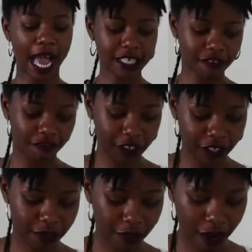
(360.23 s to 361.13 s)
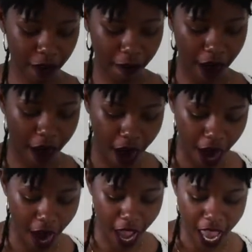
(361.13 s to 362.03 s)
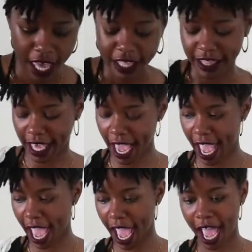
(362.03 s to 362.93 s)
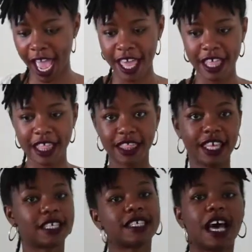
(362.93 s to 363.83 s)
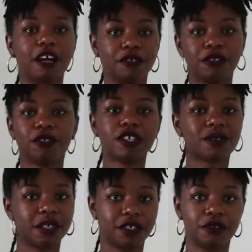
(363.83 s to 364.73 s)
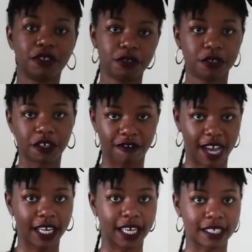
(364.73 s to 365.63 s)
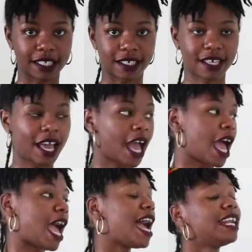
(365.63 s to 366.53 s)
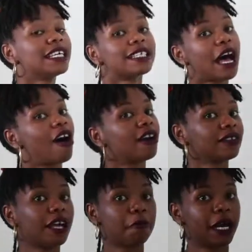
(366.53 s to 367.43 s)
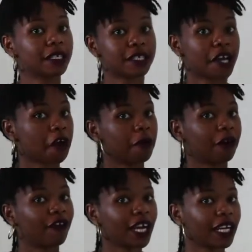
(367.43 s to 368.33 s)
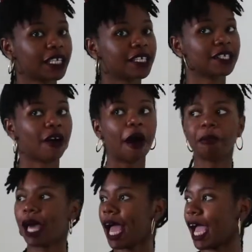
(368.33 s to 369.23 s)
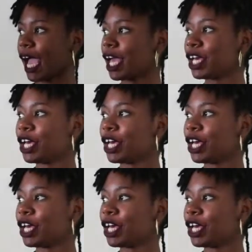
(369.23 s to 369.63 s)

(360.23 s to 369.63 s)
I just feel this word on my heart that this is what you should do with your finances. And it's not often that pastors talk about finances, so I'm like,